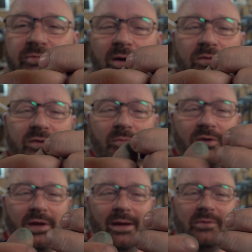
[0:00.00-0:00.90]
found them
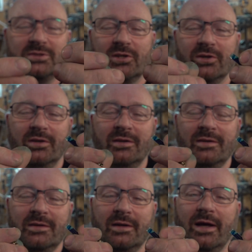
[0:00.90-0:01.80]
on Amazon,
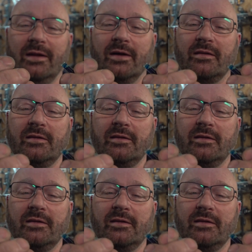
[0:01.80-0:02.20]
and I